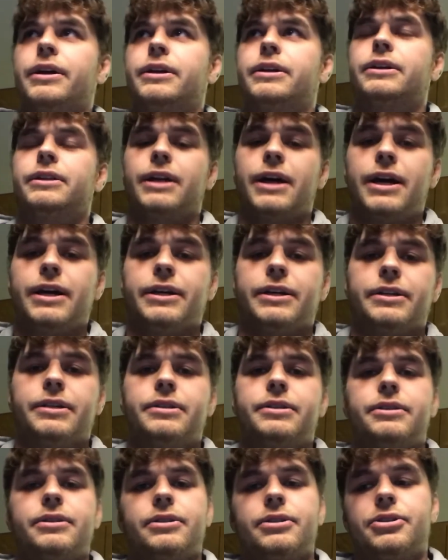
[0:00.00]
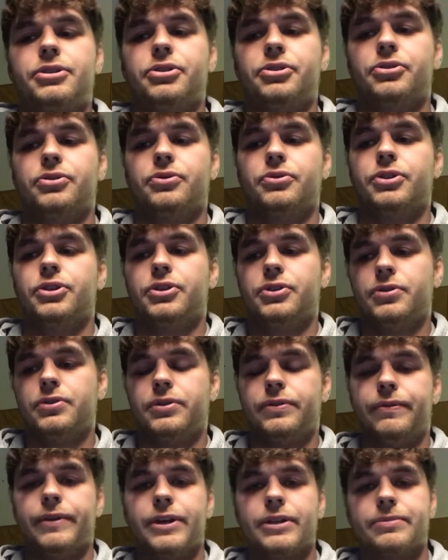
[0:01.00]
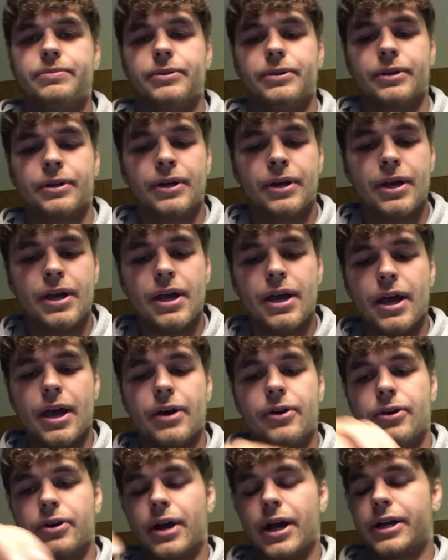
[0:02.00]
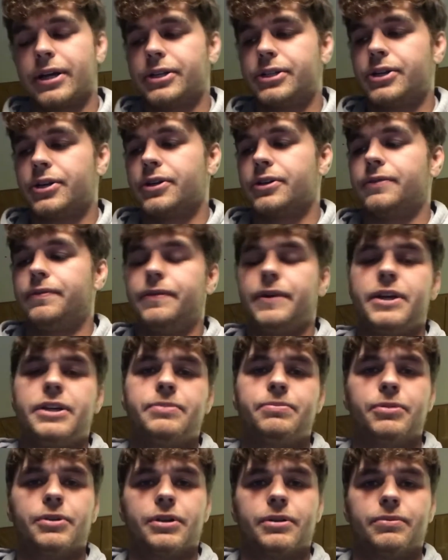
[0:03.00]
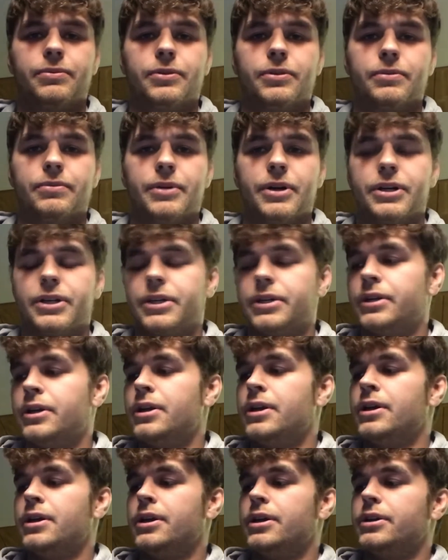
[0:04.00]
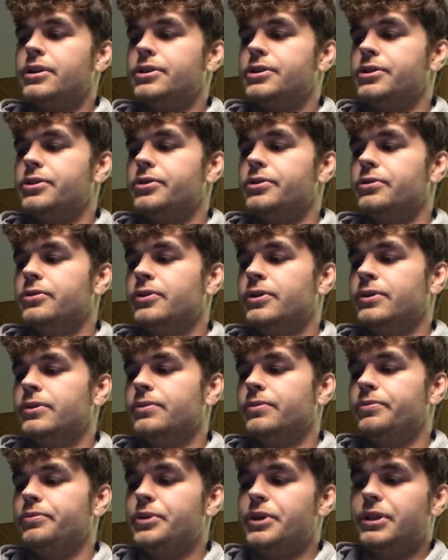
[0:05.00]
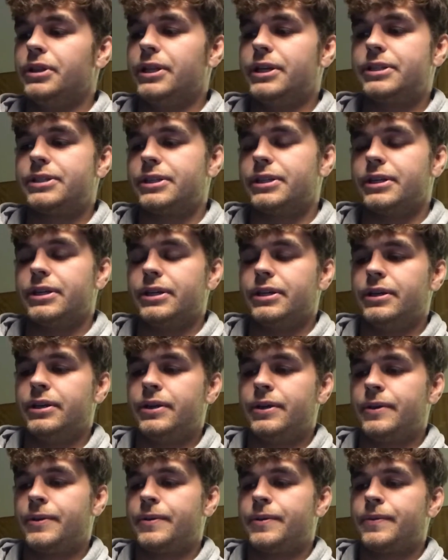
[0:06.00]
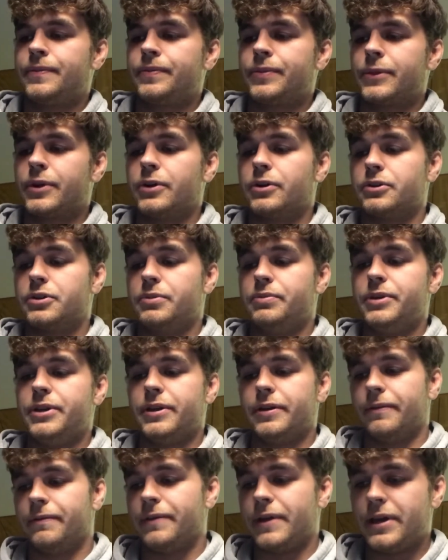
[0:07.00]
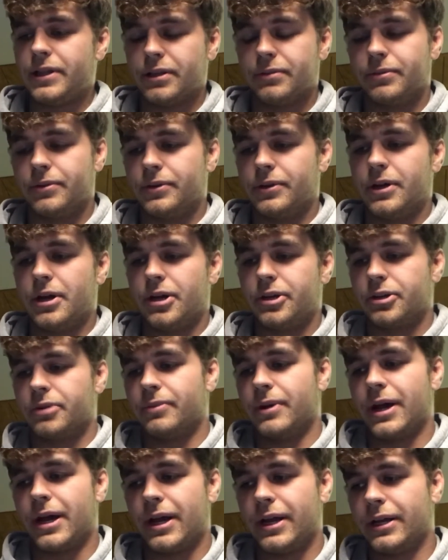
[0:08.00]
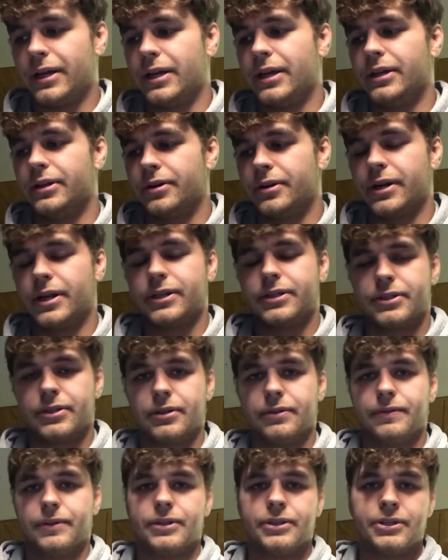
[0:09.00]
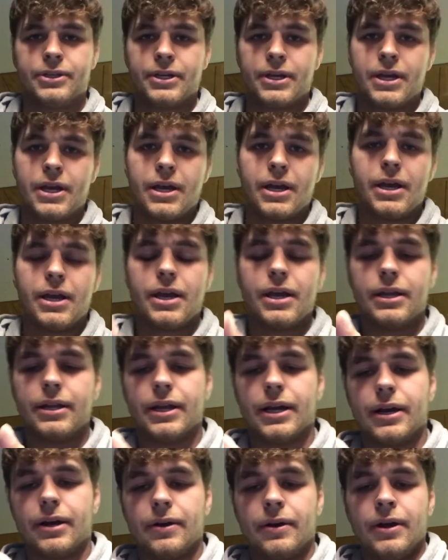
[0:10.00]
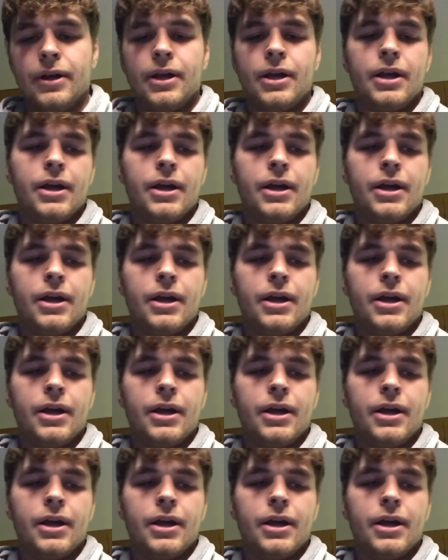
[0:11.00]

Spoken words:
clients to use Facebook. Or I could charge Facebook more money to be listed or to be available under my internet service. Now,